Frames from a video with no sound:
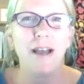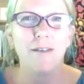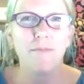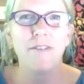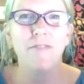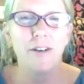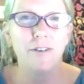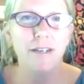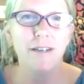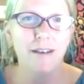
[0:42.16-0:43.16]
am a
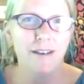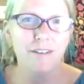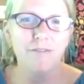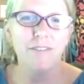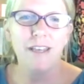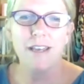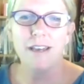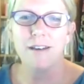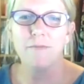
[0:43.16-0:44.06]
veteran of the